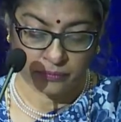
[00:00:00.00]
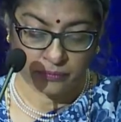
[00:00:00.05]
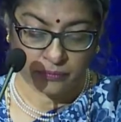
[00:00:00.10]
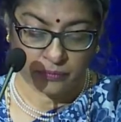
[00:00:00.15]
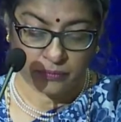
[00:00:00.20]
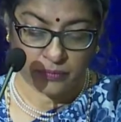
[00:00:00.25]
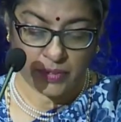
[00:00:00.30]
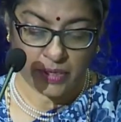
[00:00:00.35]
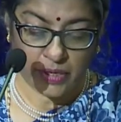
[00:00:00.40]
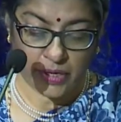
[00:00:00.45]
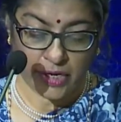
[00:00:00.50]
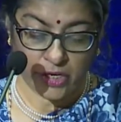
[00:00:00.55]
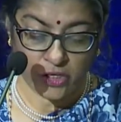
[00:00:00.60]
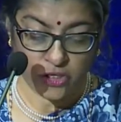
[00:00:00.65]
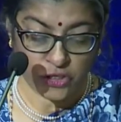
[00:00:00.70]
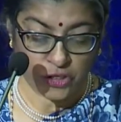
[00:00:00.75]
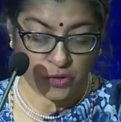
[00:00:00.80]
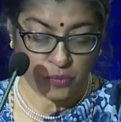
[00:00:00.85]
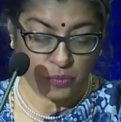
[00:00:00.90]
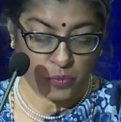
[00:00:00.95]
The
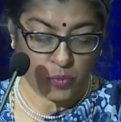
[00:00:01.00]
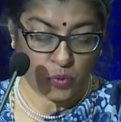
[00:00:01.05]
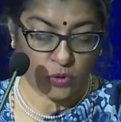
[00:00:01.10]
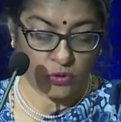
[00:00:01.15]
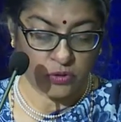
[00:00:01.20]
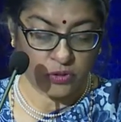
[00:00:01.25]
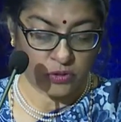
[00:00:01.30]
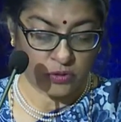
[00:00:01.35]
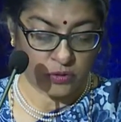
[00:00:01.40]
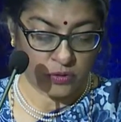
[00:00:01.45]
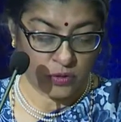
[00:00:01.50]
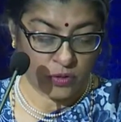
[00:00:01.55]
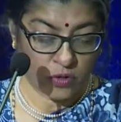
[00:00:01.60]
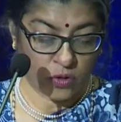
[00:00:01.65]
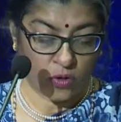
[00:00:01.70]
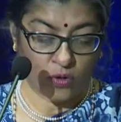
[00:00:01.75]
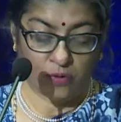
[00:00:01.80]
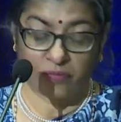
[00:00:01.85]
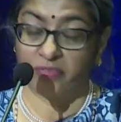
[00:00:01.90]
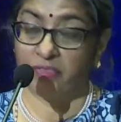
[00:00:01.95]
ancient ports
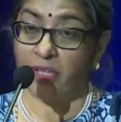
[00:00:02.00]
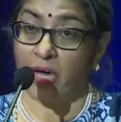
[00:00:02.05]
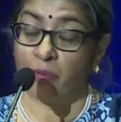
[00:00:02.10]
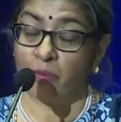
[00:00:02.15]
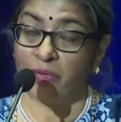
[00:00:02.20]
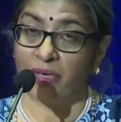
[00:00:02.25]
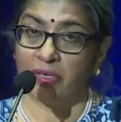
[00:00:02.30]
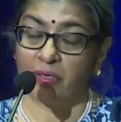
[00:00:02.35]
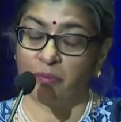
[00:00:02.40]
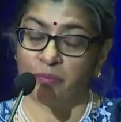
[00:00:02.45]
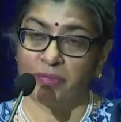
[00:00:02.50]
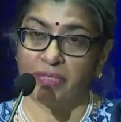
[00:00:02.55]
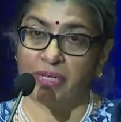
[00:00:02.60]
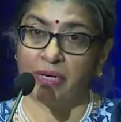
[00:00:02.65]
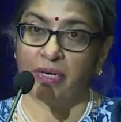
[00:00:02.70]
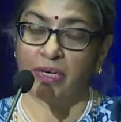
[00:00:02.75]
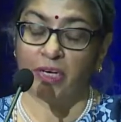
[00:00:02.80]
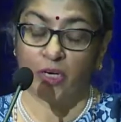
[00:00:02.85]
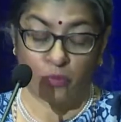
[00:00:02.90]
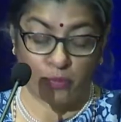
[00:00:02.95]
of
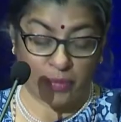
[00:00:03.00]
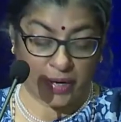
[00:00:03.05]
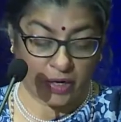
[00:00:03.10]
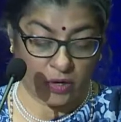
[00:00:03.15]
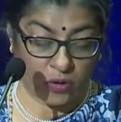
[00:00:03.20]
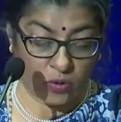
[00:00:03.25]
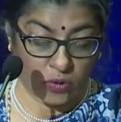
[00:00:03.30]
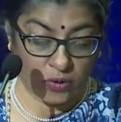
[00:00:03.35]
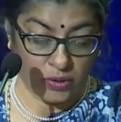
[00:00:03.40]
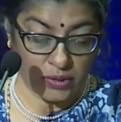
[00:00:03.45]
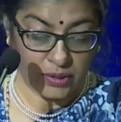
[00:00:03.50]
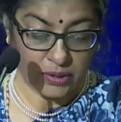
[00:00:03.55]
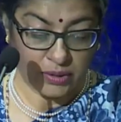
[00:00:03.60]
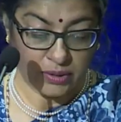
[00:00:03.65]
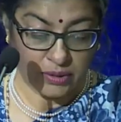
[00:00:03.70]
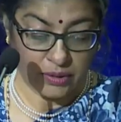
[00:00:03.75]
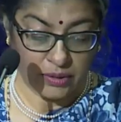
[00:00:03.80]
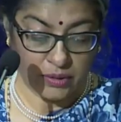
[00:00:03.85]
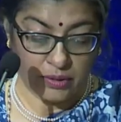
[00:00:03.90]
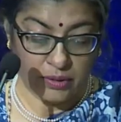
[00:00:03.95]
Tamralipta in Bengal,
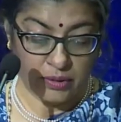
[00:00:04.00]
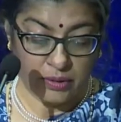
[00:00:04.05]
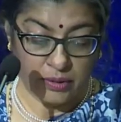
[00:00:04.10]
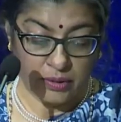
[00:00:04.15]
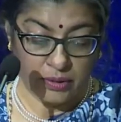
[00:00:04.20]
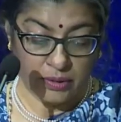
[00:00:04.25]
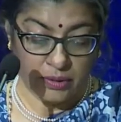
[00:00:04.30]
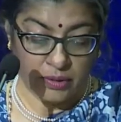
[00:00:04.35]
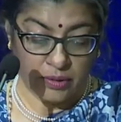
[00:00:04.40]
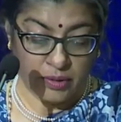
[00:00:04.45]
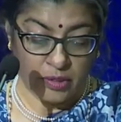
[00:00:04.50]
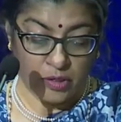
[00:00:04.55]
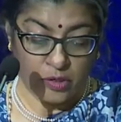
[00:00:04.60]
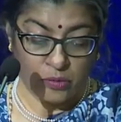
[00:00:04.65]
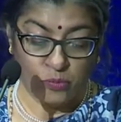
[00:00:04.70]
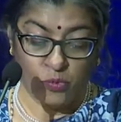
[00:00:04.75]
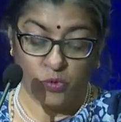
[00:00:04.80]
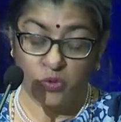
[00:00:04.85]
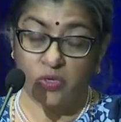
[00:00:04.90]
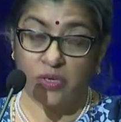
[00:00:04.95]

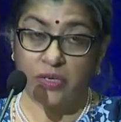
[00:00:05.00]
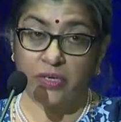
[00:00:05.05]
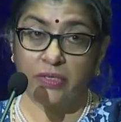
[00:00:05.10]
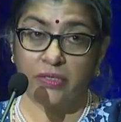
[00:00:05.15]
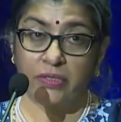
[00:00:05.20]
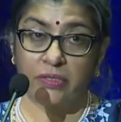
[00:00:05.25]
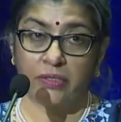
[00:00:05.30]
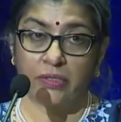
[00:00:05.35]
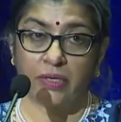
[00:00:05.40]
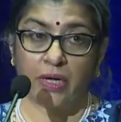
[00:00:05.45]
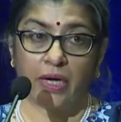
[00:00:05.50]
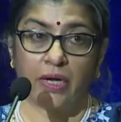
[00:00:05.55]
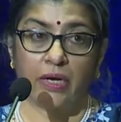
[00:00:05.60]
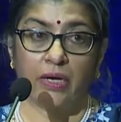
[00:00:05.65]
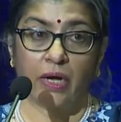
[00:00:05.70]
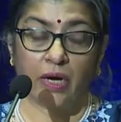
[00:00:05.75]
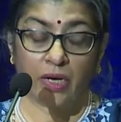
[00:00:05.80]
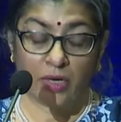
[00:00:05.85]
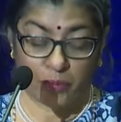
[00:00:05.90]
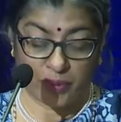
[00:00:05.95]
Muziris and
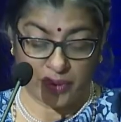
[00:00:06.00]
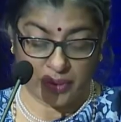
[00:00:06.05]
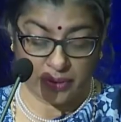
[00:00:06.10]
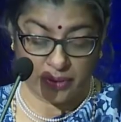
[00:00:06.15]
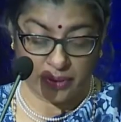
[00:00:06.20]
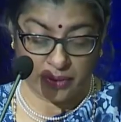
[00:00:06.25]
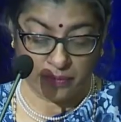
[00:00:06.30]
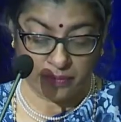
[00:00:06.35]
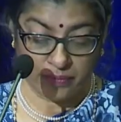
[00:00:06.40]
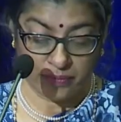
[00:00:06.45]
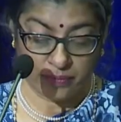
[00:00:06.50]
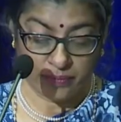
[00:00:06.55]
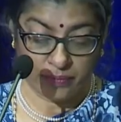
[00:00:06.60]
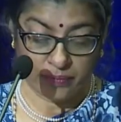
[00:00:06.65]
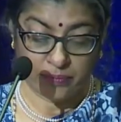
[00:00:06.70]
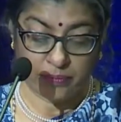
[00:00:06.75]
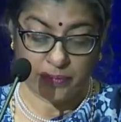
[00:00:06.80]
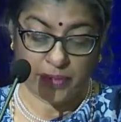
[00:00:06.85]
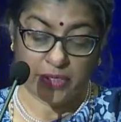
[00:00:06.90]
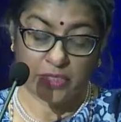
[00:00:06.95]
Nagapattinam
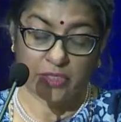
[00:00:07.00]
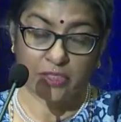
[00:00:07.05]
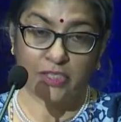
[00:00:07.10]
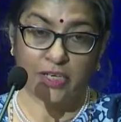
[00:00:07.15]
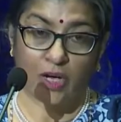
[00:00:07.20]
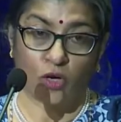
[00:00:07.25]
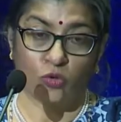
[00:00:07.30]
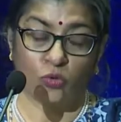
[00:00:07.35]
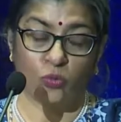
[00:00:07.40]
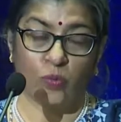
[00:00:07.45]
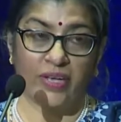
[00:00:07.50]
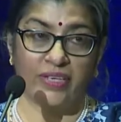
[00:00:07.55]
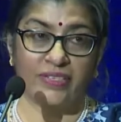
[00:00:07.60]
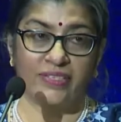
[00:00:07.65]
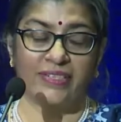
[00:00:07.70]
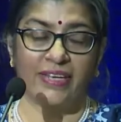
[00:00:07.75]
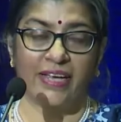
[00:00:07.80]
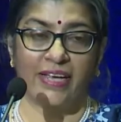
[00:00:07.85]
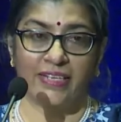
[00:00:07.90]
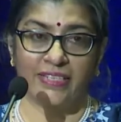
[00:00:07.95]
in
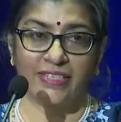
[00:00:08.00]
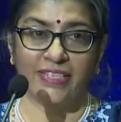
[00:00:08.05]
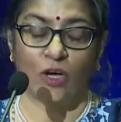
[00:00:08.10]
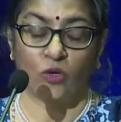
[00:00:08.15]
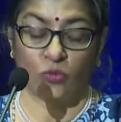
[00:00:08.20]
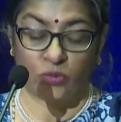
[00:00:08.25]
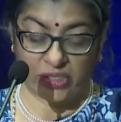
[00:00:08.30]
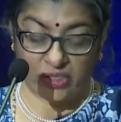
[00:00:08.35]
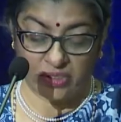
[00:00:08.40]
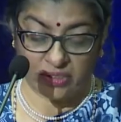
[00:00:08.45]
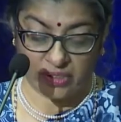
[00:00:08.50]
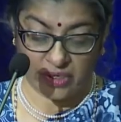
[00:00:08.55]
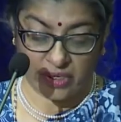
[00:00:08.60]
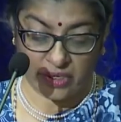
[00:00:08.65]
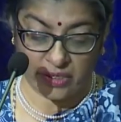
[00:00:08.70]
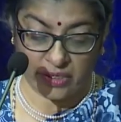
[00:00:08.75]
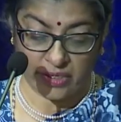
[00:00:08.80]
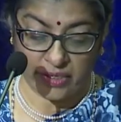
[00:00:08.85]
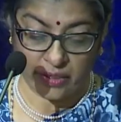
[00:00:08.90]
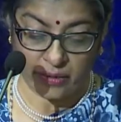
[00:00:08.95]
southwest and southeast
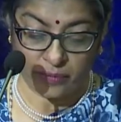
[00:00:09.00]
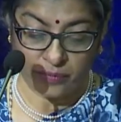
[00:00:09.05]
India,